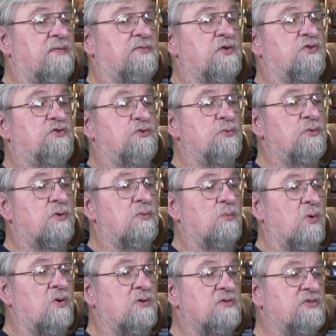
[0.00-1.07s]
if the shooter
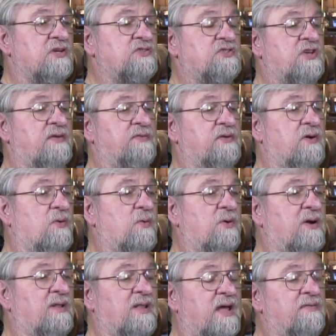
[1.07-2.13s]
rolls a 7 or
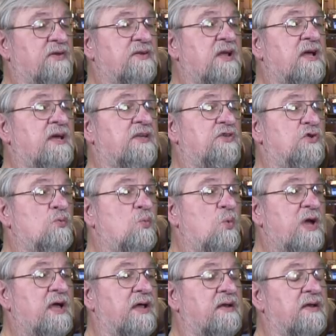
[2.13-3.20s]
an 11, you
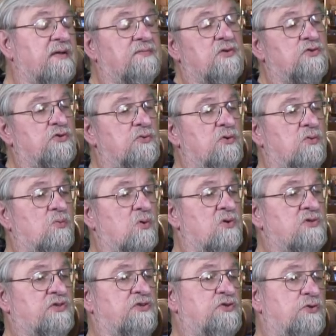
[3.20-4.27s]
win. If the shooter
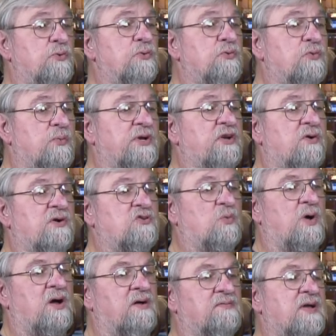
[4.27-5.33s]
rolls a 2, 3, or a
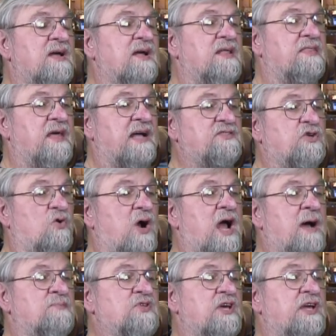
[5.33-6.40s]
12, that's
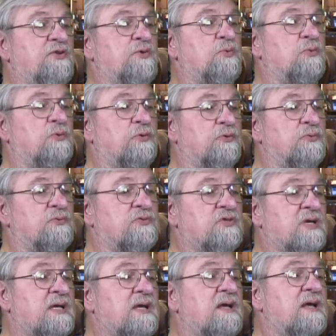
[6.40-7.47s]
craps and you
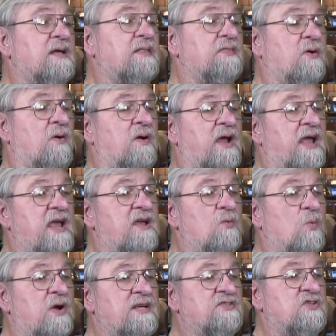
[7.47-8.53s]
lose. There are
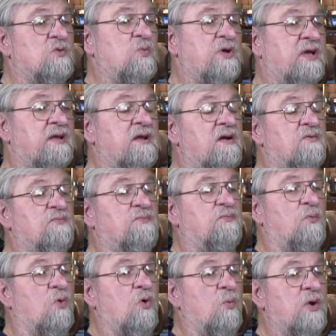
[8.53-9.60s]
eight ways to win,
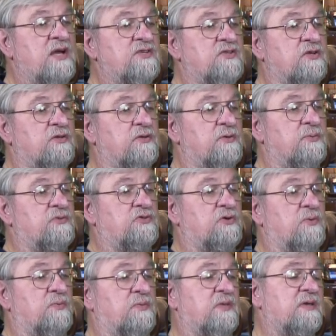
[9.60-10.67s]
four ways to lose.
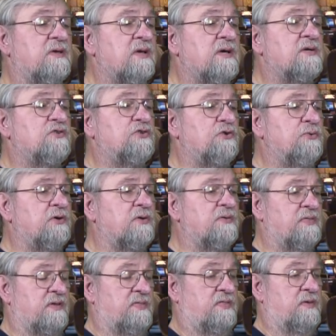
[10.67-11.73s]
So the shooter,
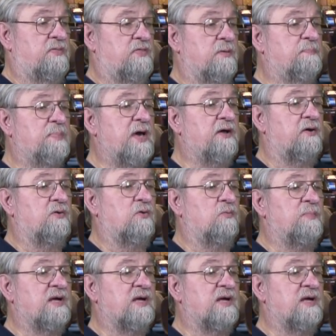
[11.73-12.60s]
the, the, the better who